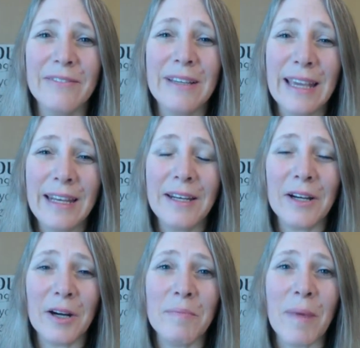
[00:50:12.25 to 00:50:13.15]
getting
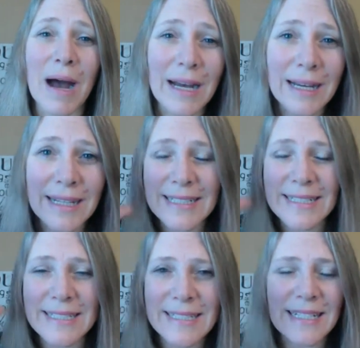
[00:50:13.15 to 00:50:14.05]
our
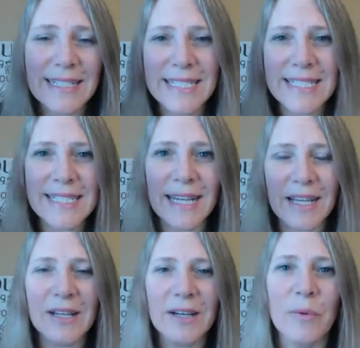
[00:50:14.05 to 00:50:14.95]
minds in
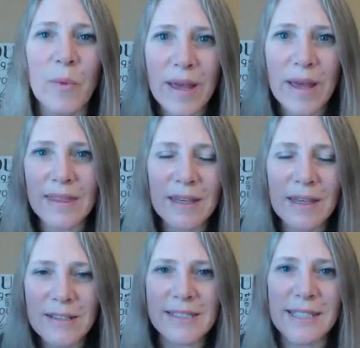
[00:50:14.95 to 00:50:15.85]
sync with
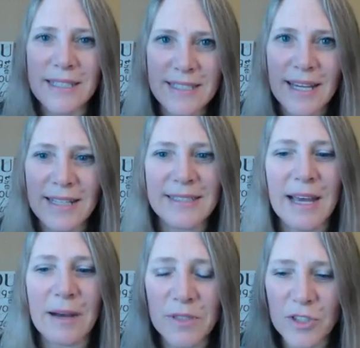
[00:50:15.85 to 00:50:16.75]
success.
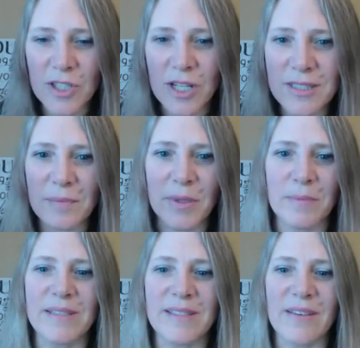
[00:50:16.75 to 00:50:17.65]
That was just the
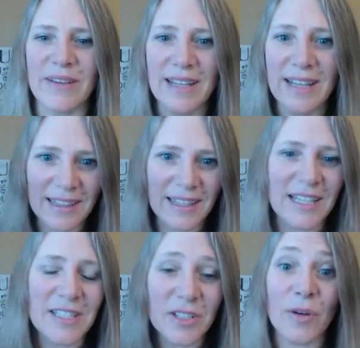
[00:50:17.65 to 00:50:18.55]
purpose of it.
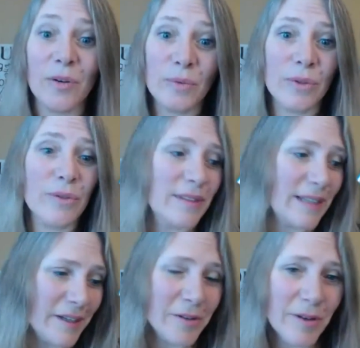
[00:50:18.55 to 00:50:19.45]
Let's go through
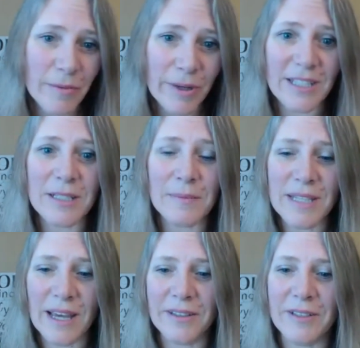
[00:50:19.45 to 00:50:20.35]
Think and Grow Rich. I'm
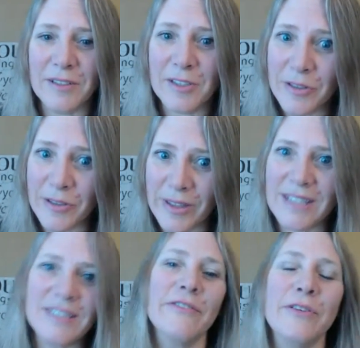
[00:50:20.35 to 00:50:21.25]
telling you, do
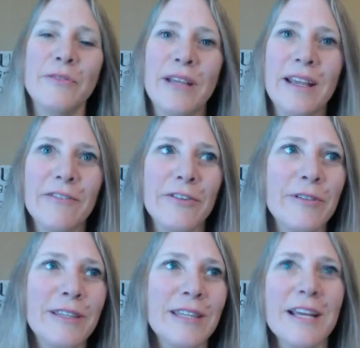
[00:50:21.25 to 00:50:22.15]
this. If
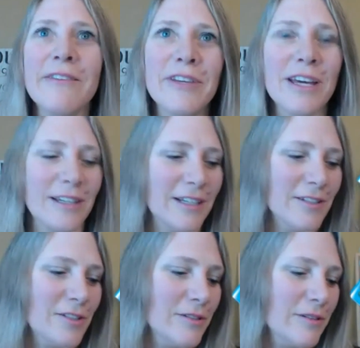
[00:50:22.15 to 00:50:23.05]
you think of nothing
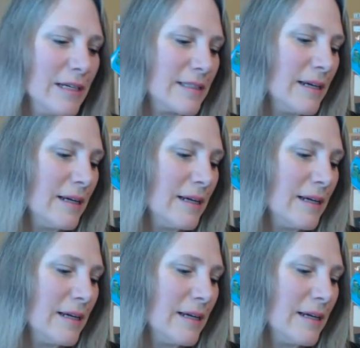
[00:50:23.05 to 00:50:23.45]
else, do this.